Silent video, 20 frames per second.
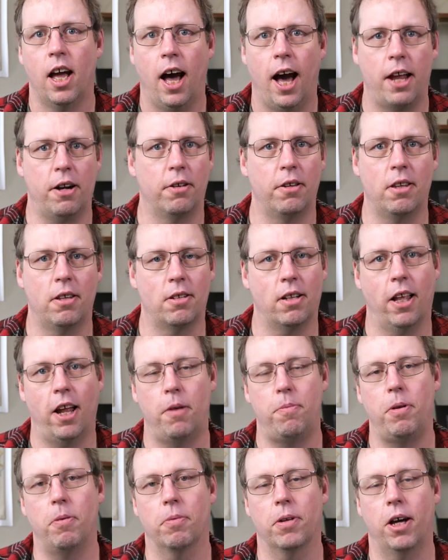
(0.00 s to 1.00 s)
I don't think there's a lot
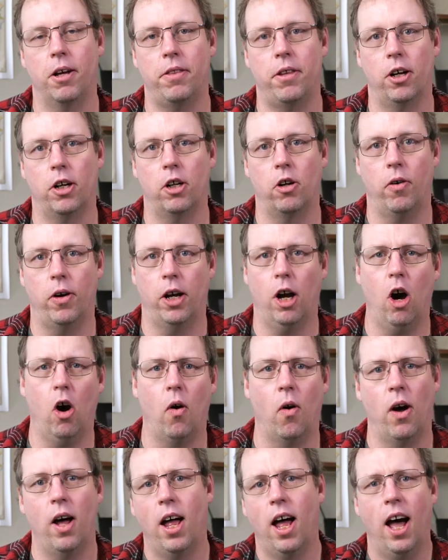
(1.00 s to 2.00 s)
of people out there going,
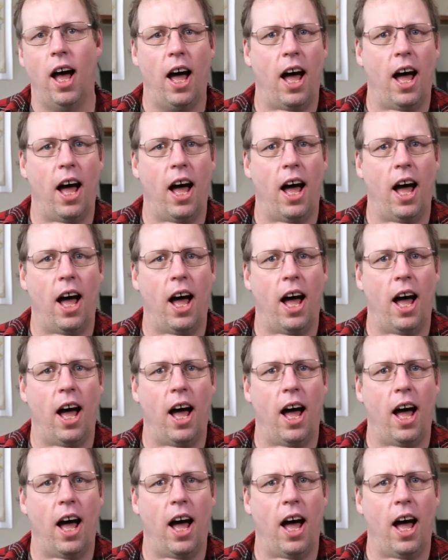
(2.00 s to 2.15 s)
oh,